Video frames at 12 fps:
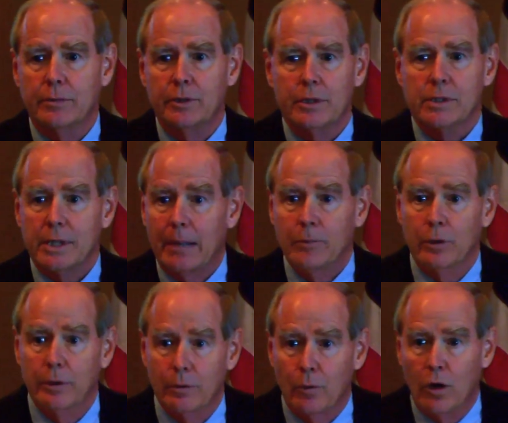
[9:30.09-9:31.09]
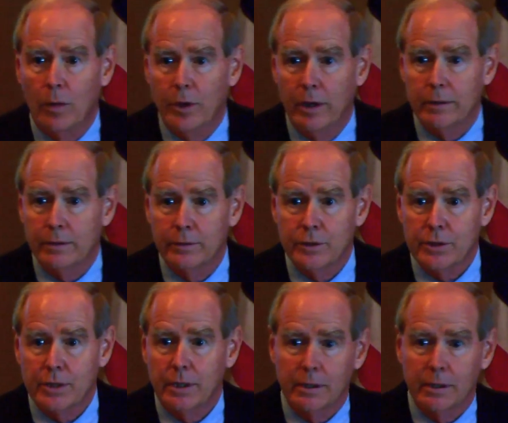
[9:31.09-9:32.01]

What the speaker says: would you stop going to Walmart or just think